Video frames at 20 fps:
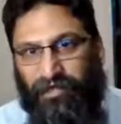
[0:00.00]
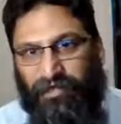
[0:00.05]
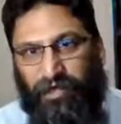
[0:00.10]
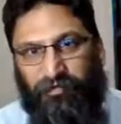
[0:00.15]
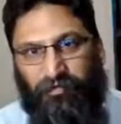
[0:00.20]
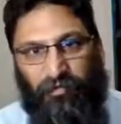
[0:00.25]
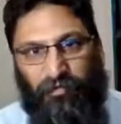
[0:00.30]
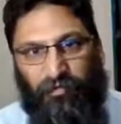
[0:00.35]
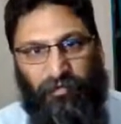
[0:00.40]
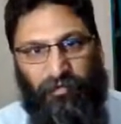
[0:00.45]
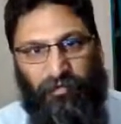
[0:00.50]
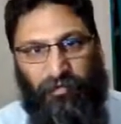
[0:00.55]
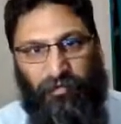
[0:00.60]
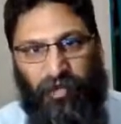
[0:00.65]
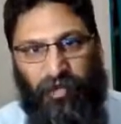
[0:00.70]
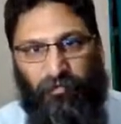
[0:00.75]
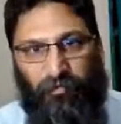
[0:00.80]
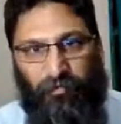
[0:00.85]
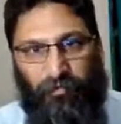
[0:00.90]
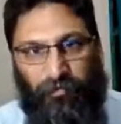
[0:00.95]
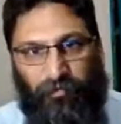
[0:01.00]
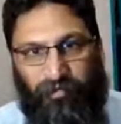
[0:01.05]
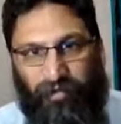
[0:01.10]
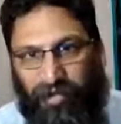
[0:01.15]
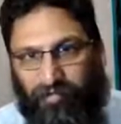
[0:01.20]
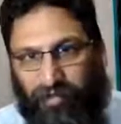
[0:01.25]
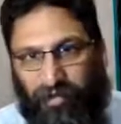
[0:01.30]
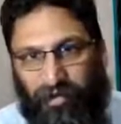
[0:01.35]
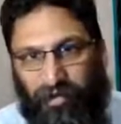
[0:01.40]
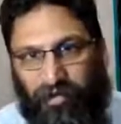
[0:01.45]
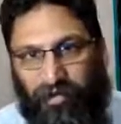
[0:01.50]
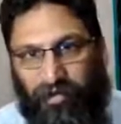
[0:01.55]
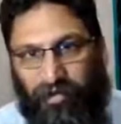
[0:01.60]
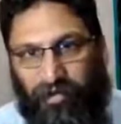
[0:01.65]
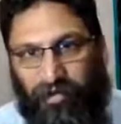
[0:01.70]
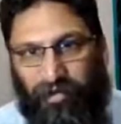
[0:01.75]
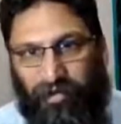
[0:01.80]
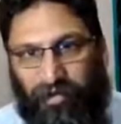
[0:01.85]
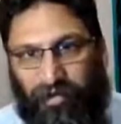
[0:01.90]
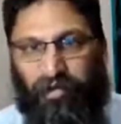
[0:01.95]
after about 4 or 5 o'clock.
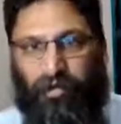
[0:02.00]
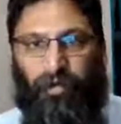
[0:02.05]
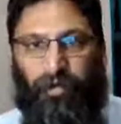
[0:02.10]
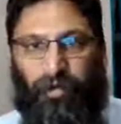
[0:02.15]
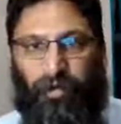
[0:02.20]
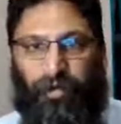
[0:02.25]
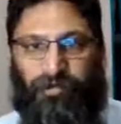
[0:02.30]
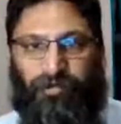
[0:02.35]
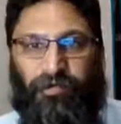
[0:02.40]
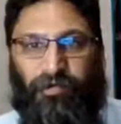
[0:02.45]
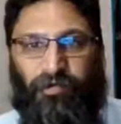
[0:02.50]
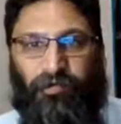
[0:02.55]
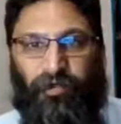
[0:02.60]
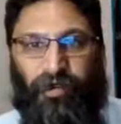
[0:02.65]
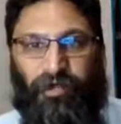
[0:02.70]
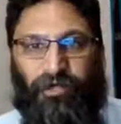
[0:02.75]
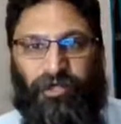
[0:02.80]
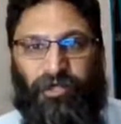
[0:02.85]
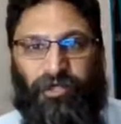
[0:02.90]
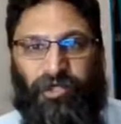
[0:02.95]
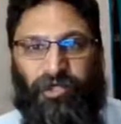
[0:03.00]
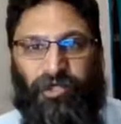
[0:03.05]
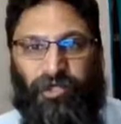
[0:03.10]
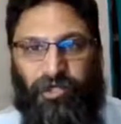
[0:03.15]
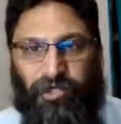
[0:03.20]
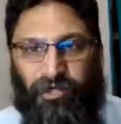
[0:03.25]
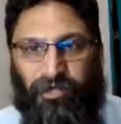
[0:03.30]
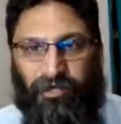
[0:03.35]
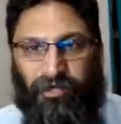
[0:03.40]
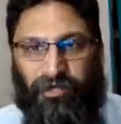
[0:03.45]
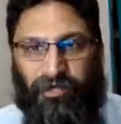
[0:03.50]
We want to avoid sugar